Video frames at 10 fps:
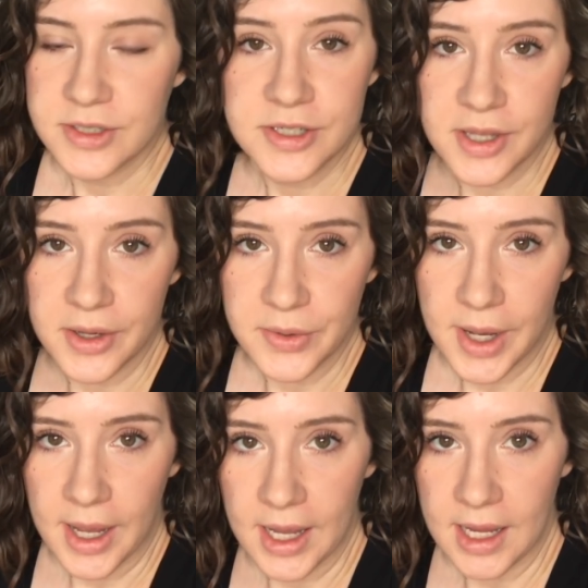So
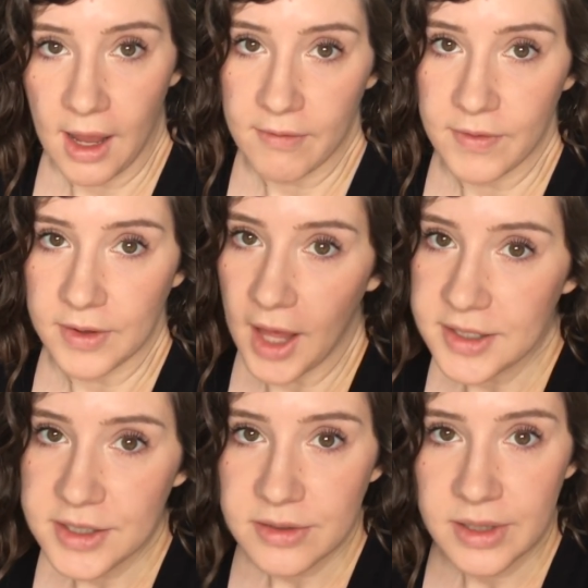I have a lot
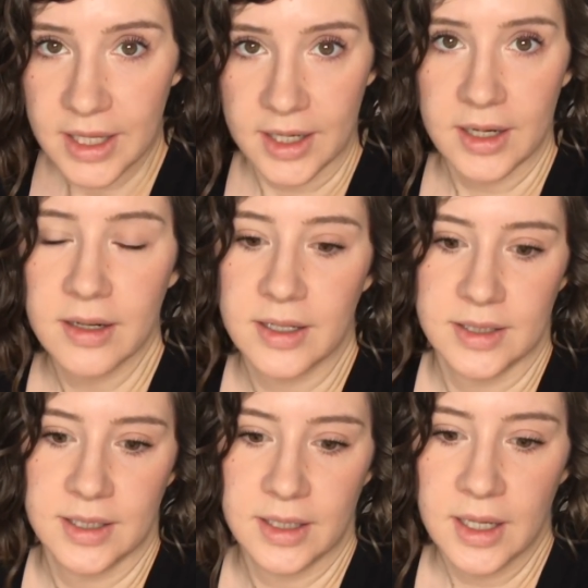to do there and
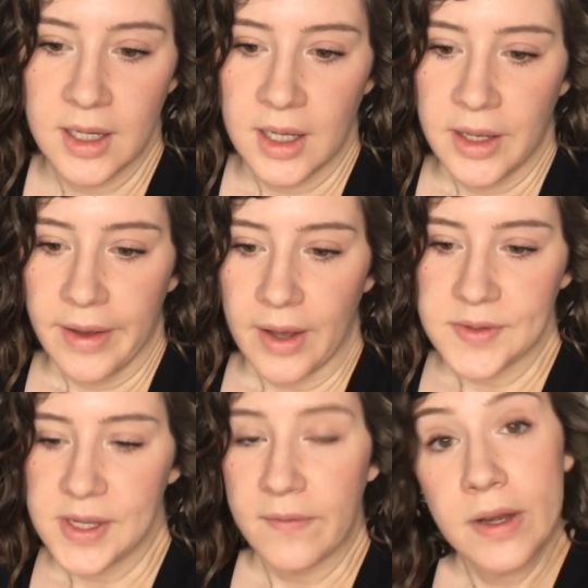then I
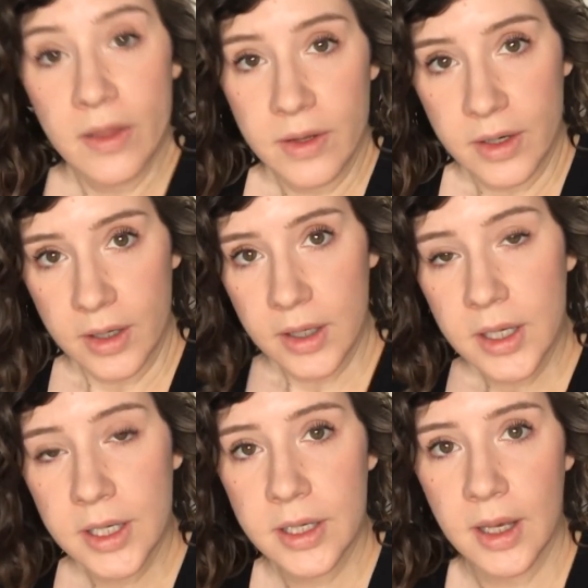also have another
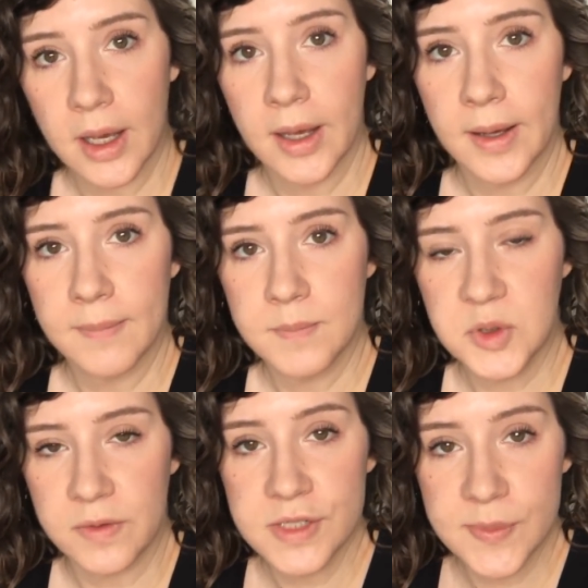um,
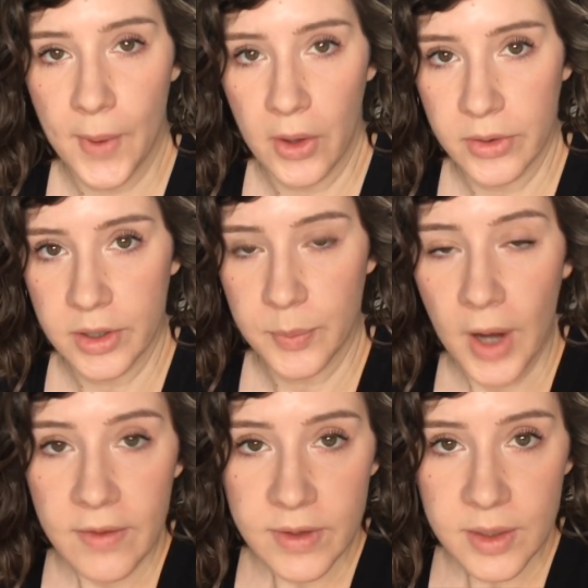sort of smaller
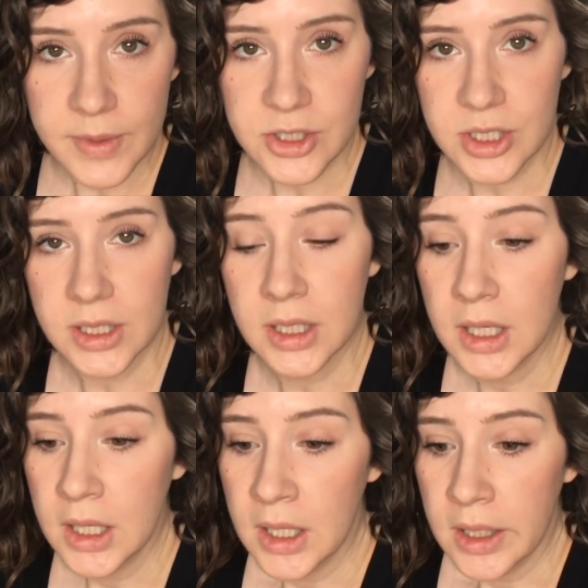private commission
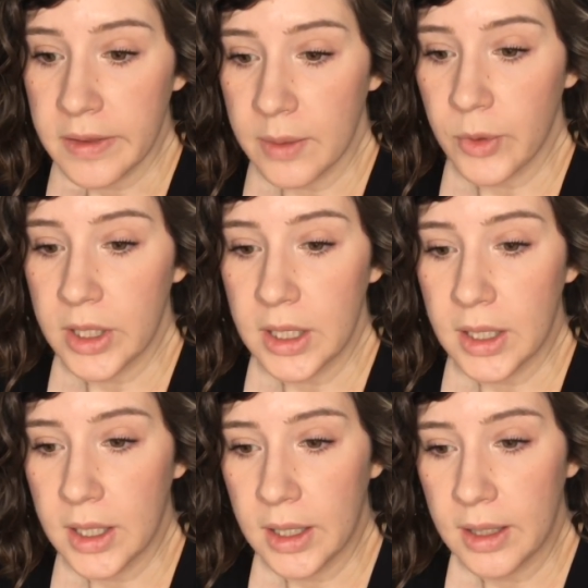that I'm working
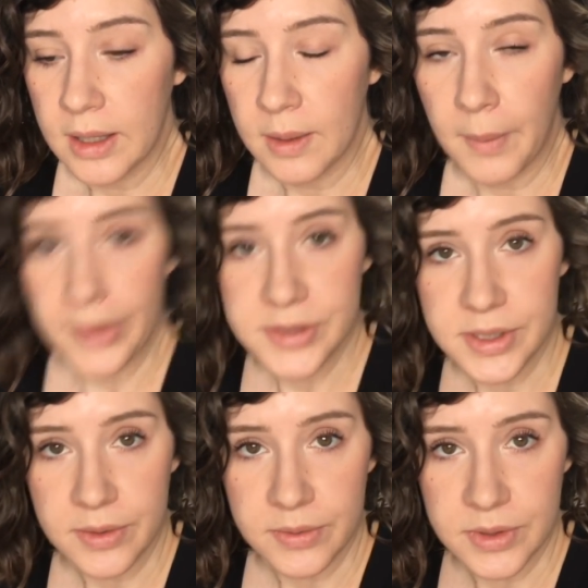on and then I'm
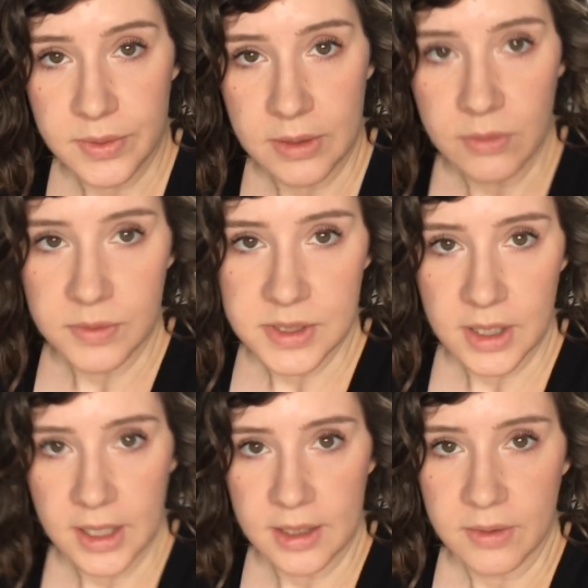also doing, ooh,
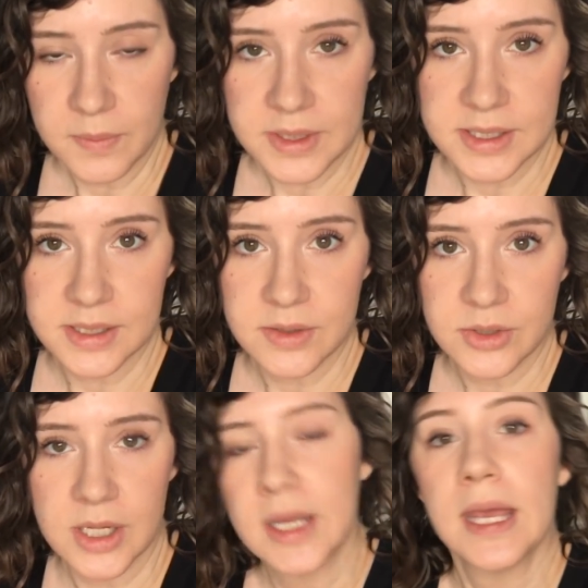sorry, this isn't too
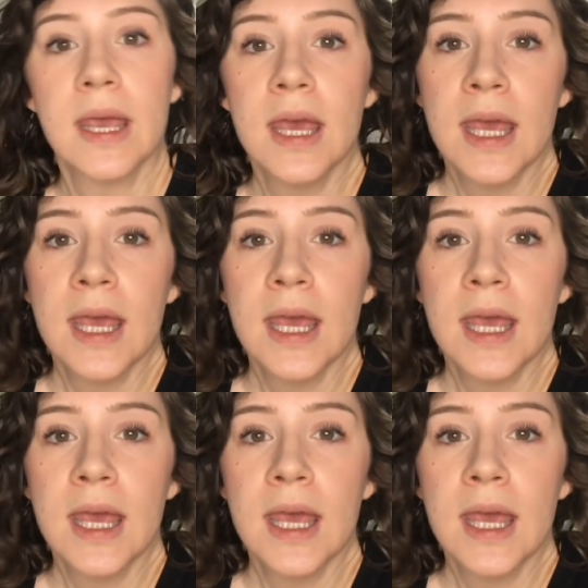shaky.